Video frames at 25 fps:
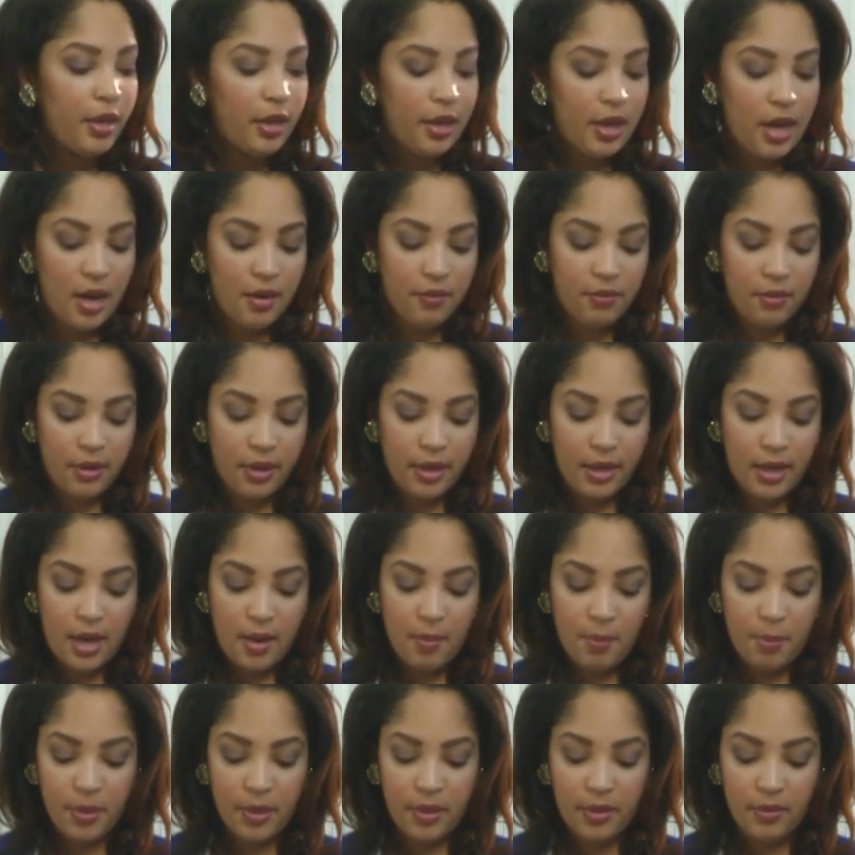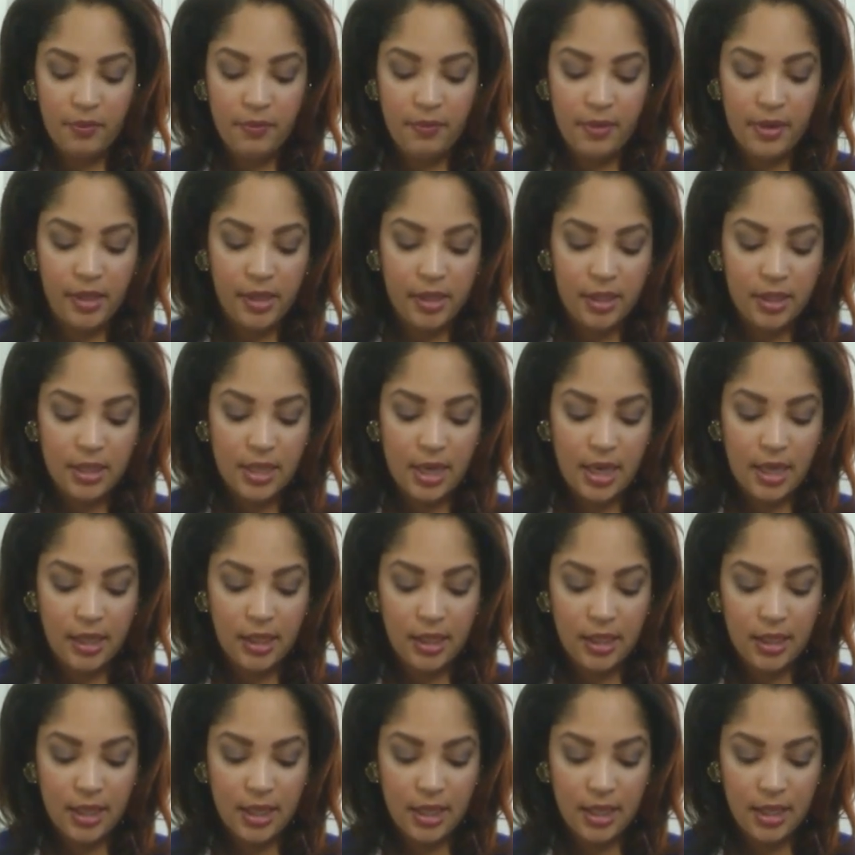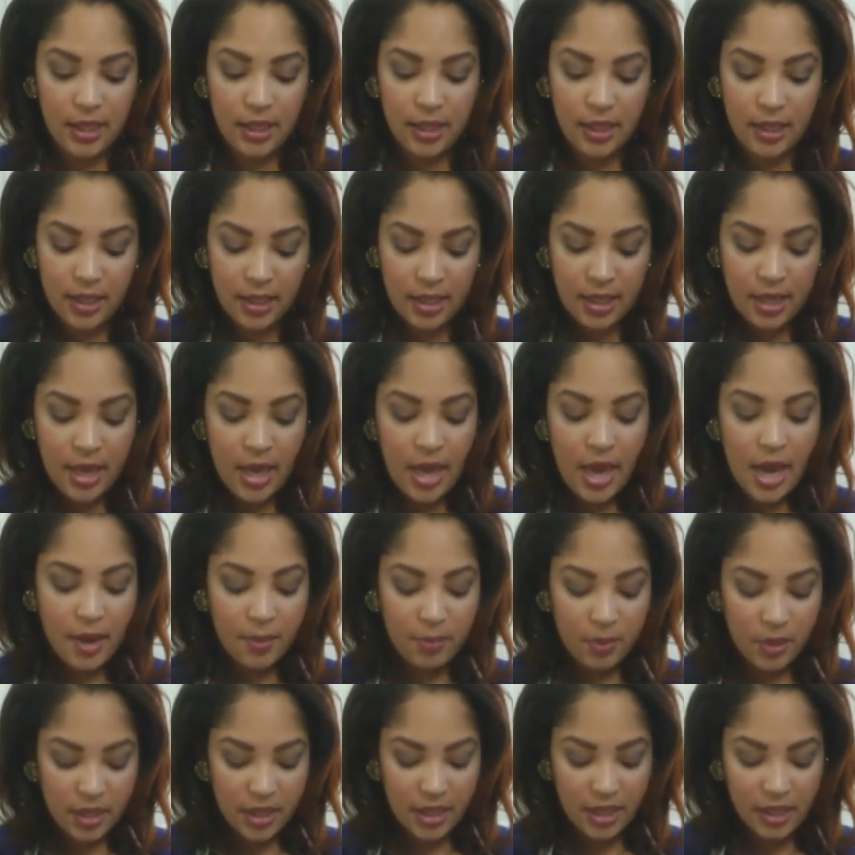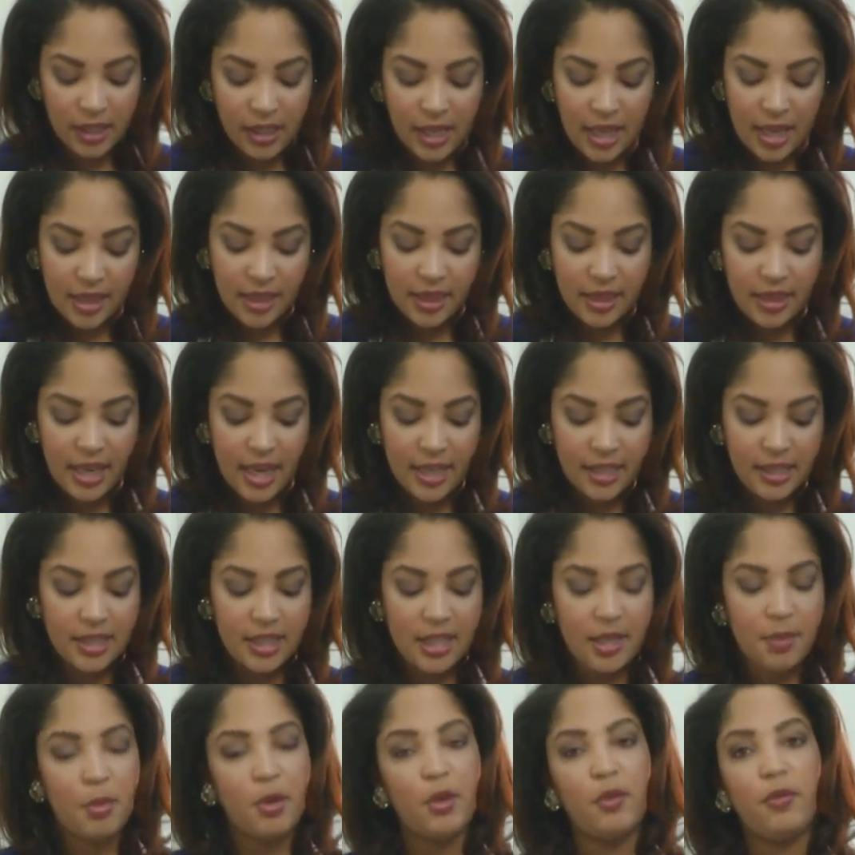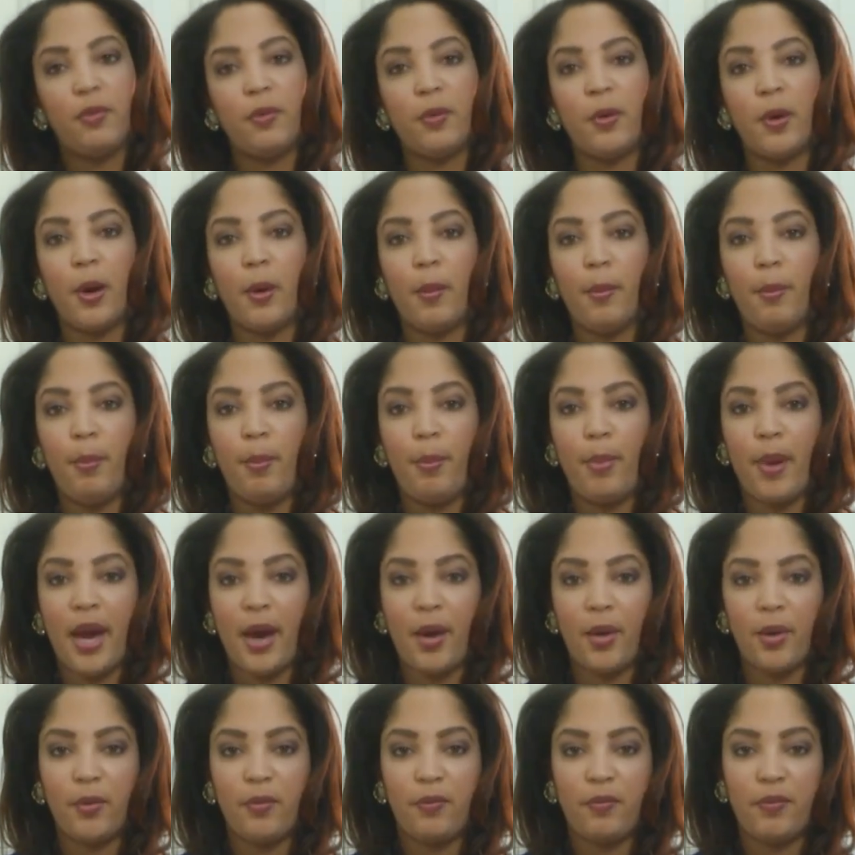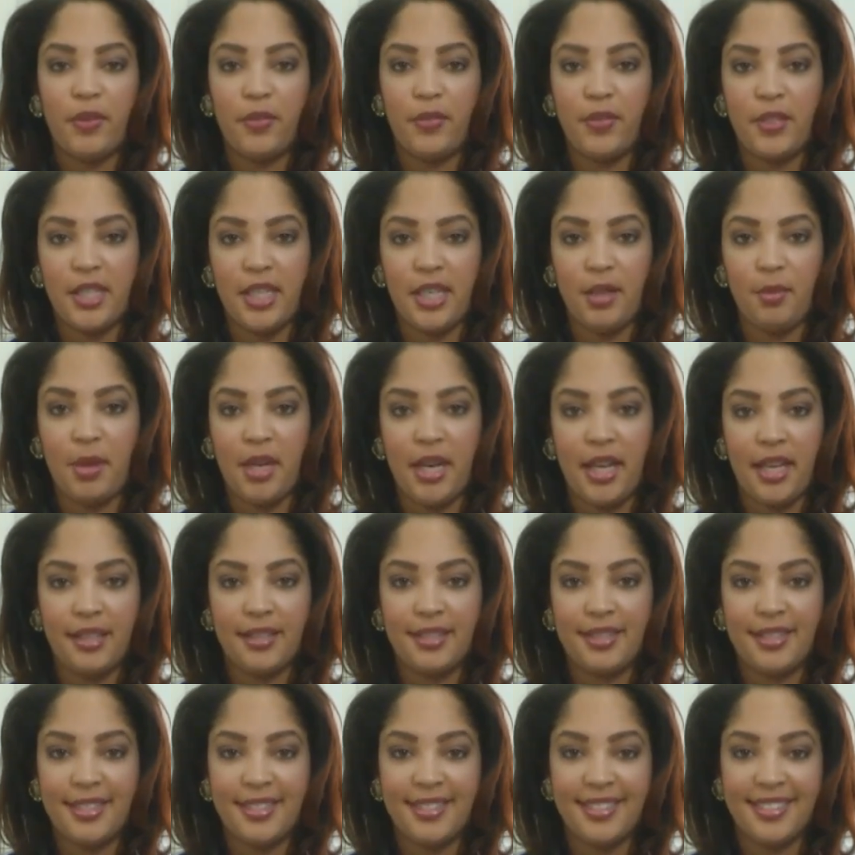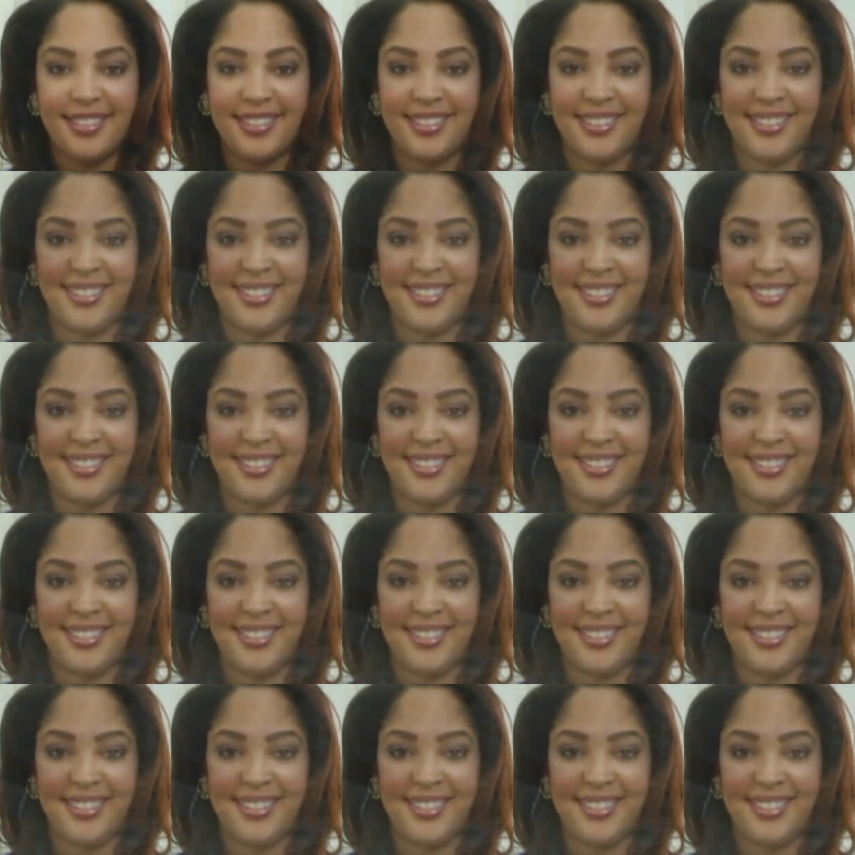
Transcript: cover it up very tightly and we're going to let that simmer for about 15 minutes.